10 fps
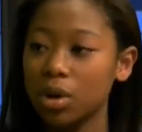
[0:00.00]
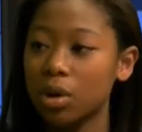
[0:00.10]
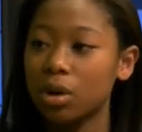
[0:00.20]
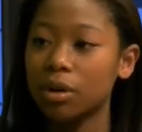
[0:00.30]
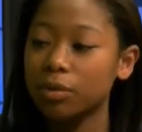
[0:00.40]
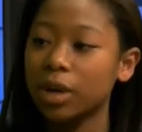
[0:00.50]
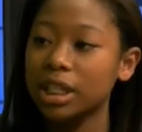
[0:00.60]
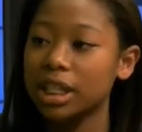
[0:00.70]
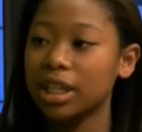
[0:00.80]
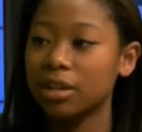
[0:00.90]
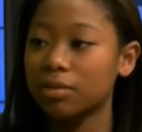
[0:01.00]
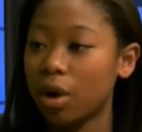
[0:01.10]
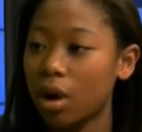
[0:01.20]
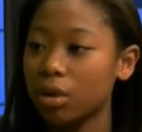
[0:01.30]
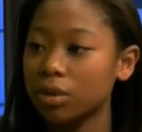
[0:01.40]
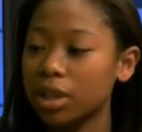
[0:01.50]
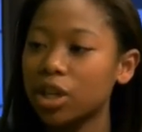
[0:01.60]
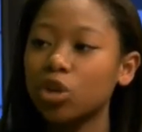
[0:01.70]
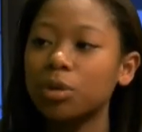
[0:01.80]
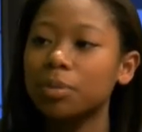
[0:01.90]
or afraid to get involved, that
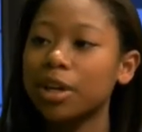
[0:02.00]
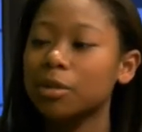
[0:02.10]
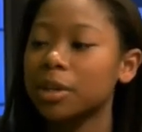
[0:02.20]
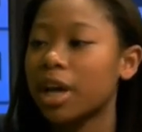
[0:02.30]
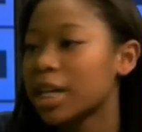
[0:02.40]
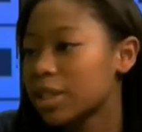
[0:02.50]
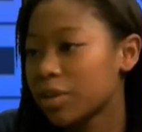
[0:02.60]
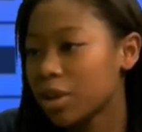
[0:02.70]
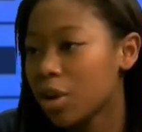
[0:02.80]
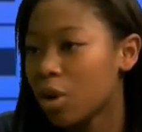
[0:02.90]
you'll be better because of it.